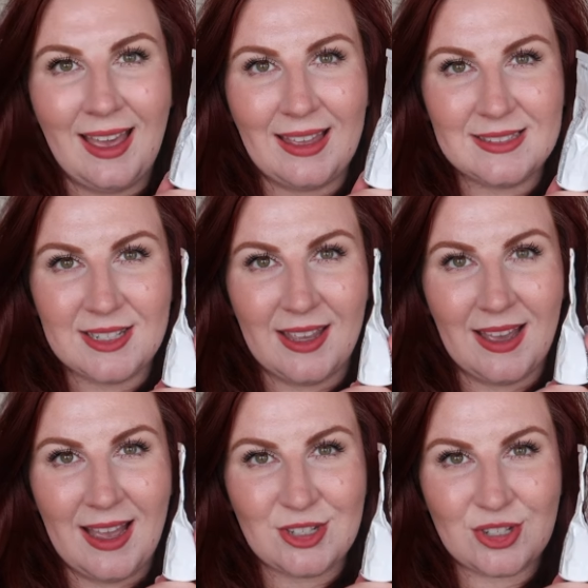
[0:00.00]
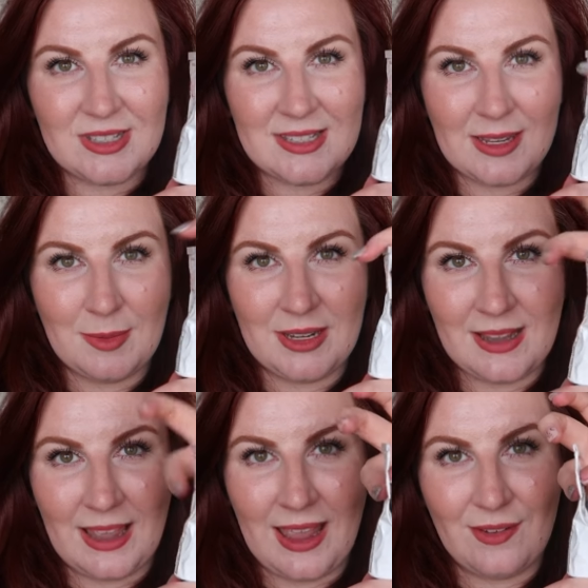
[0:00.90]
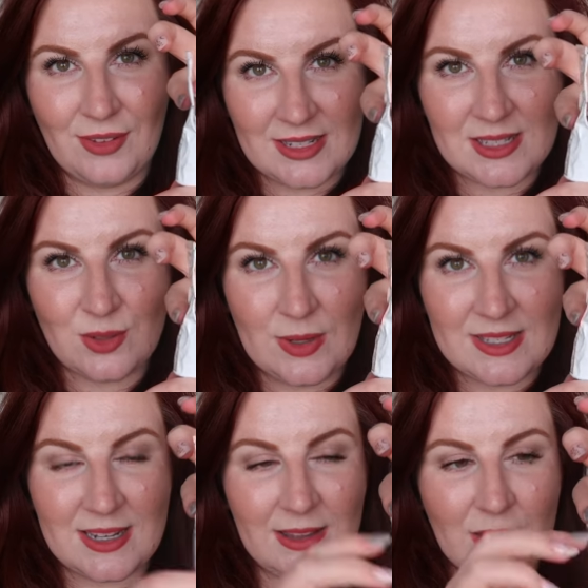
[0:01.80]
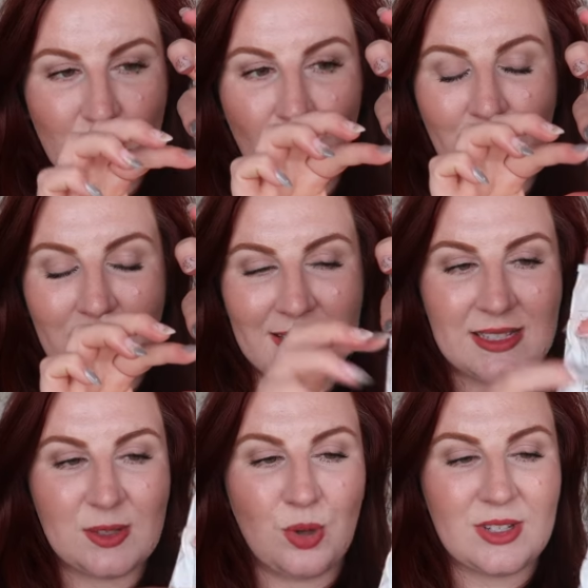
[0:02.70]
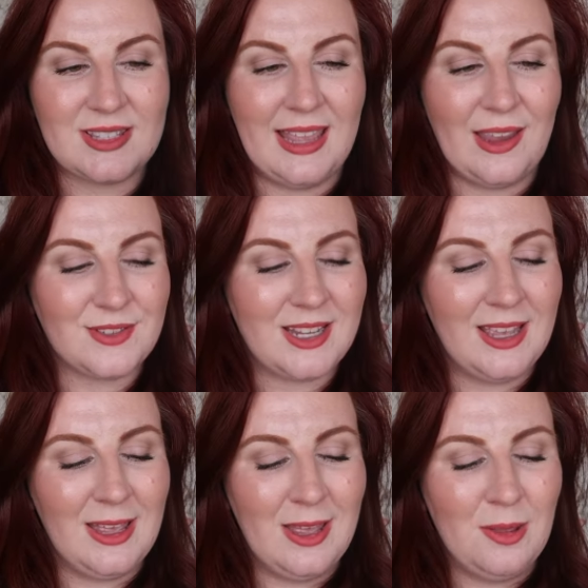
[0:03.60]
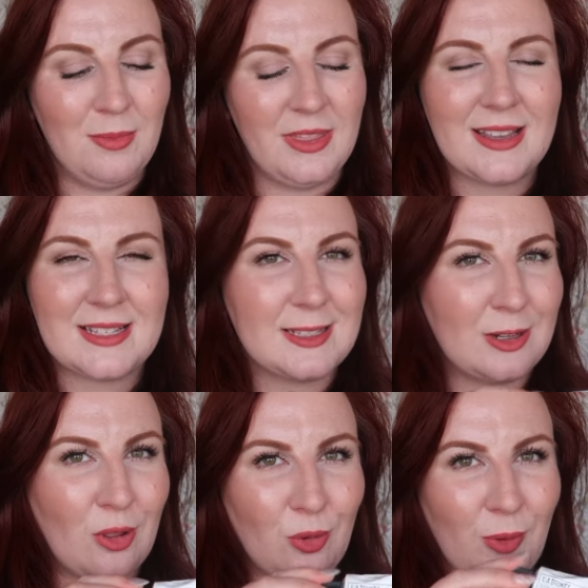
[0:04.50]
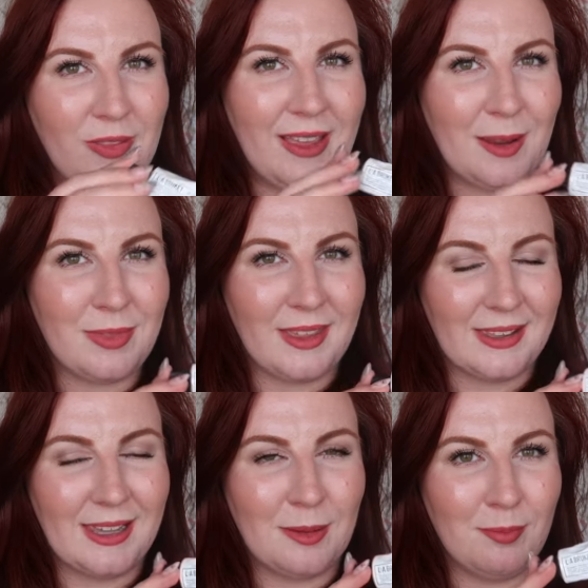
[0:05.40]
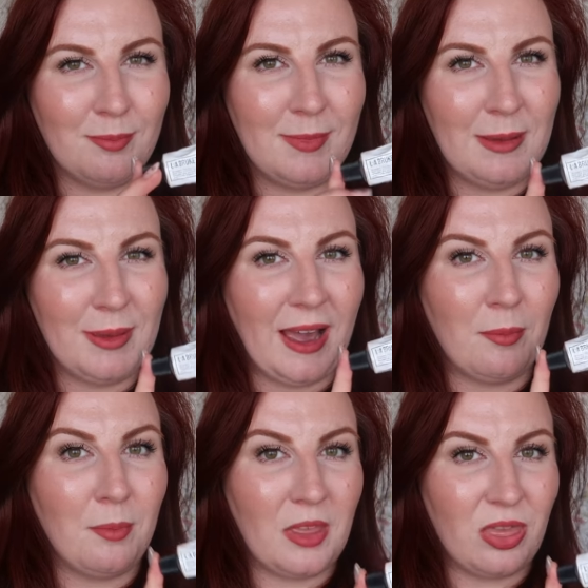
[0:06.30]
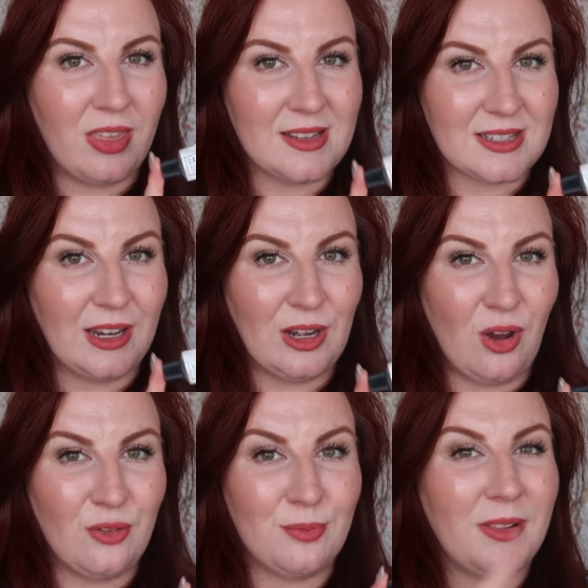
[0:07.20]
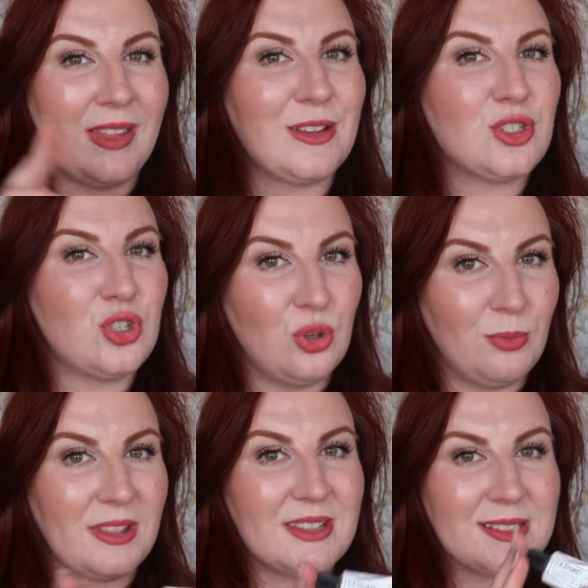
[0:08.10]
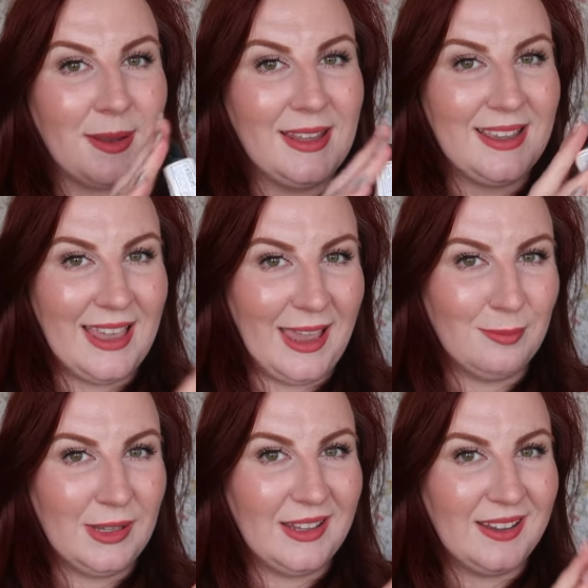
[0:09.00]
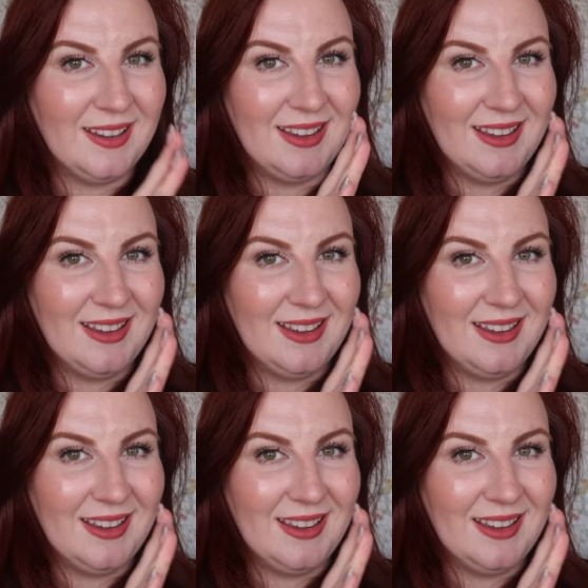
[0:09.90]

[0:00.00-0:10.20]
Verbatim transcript: And yeah, as you can see, I mean, I have like squeezed it at the top. This is what's left. But this is another one that I'm thinking maybe a month isn't enough, but like 2 months might get me